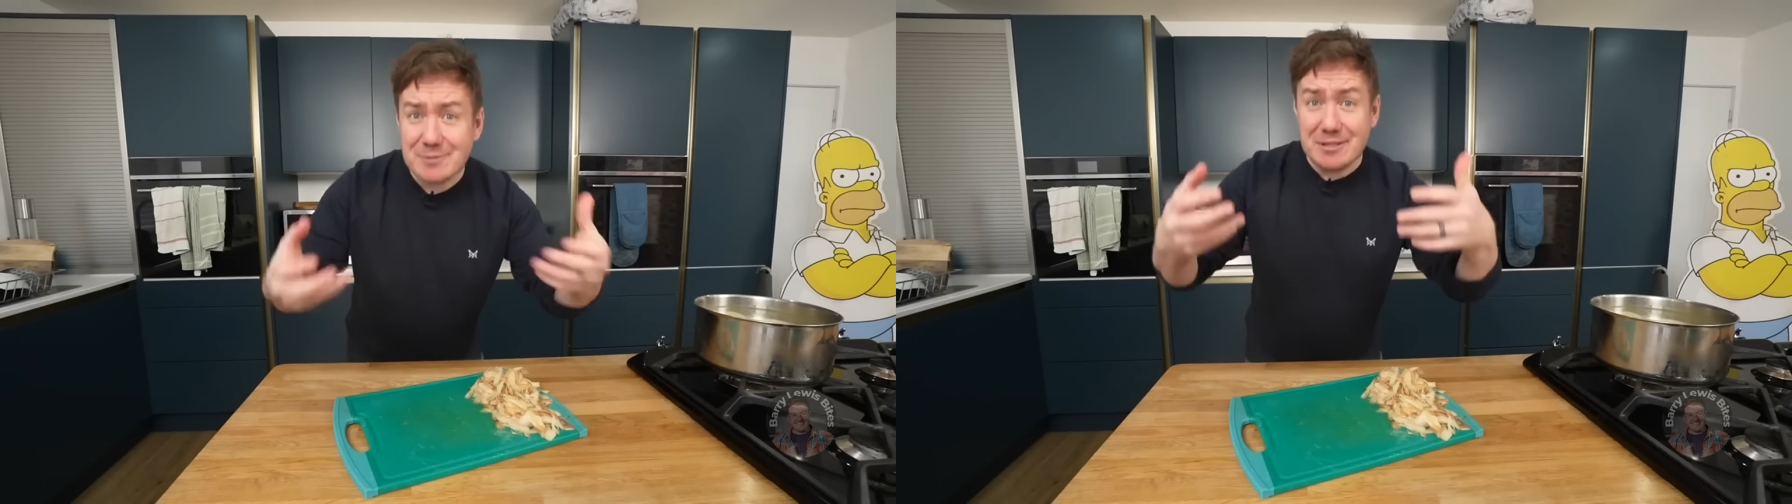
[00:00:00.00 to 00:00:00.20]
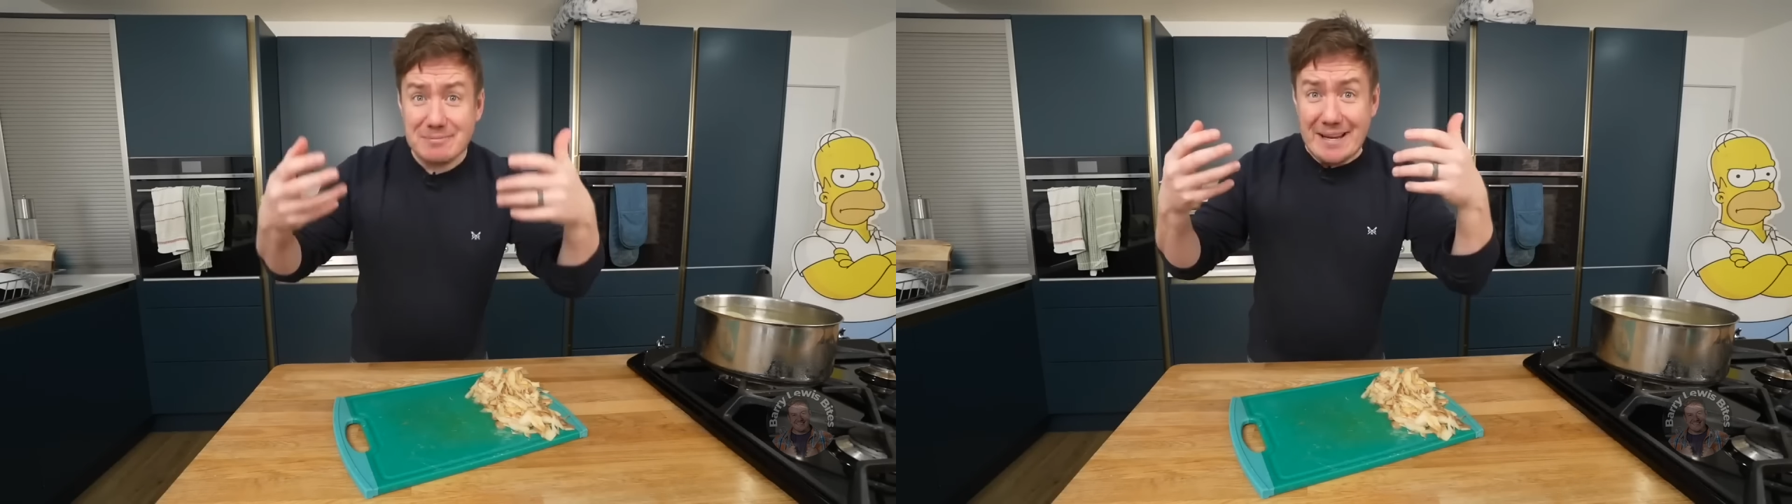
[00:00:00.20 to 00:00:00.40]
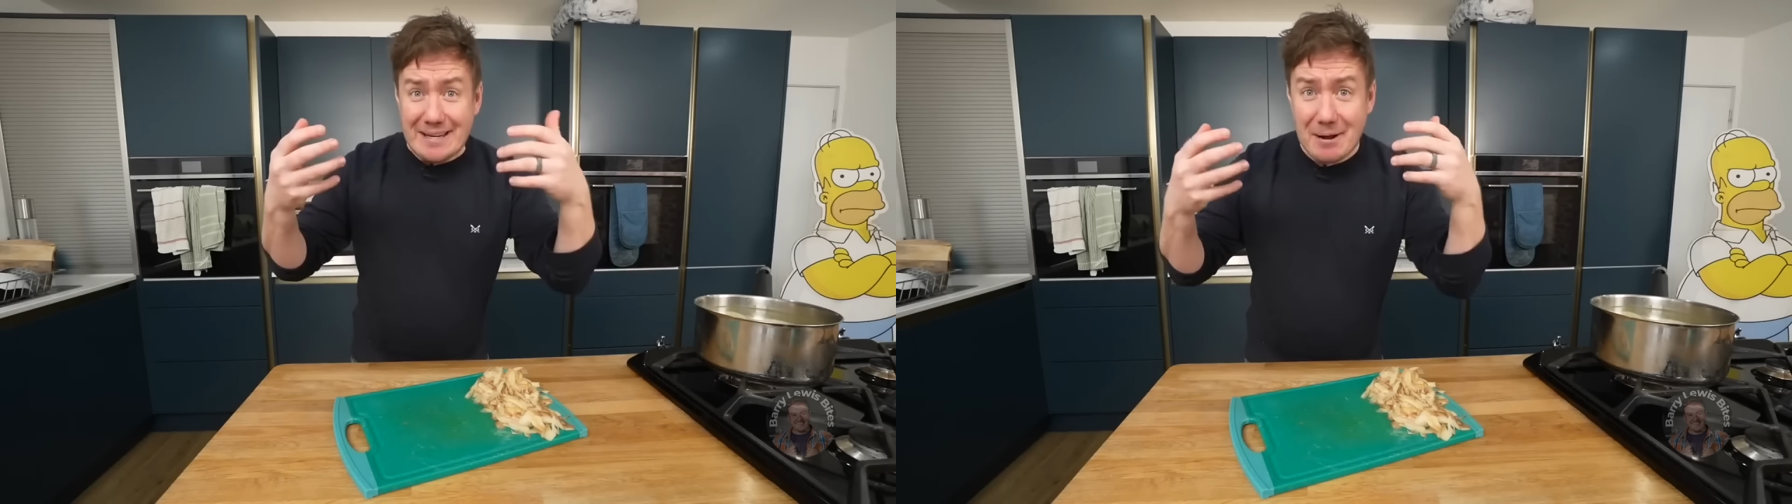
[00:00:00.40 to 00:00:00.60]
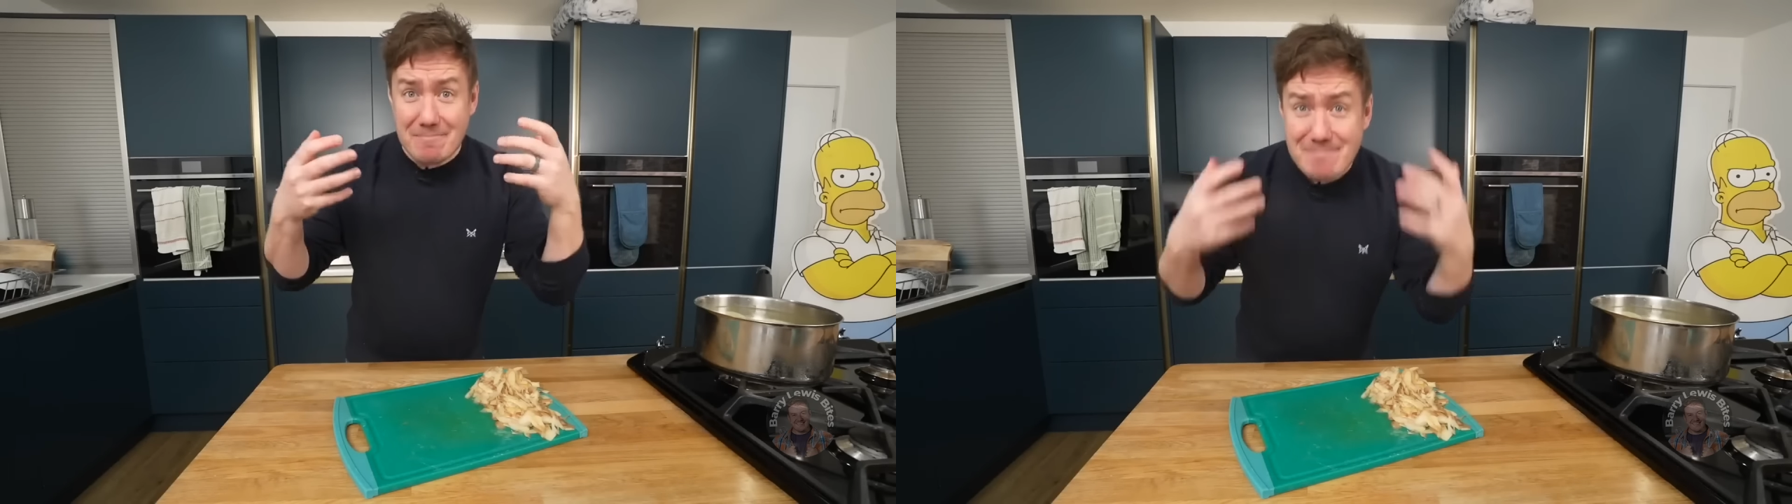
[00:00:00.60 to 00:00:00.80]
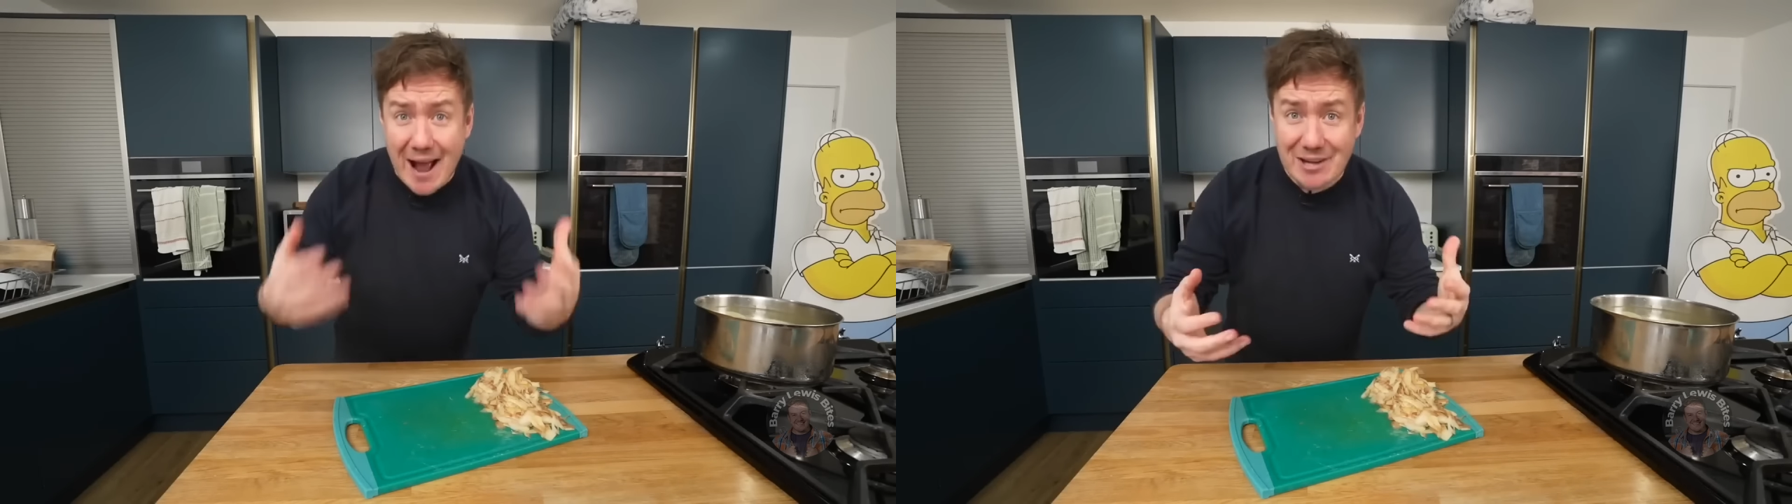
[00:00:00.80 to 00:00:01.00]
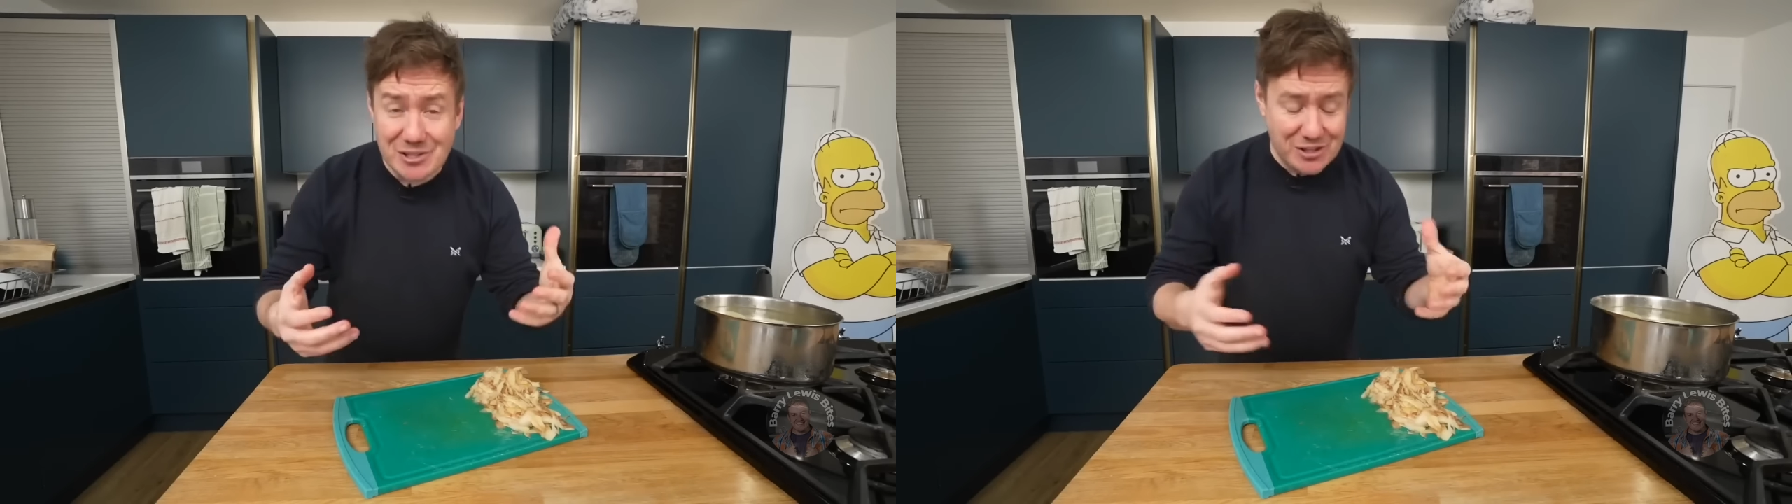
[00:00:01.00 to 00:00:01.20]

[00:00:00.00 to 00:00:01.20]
We're going to make a mash.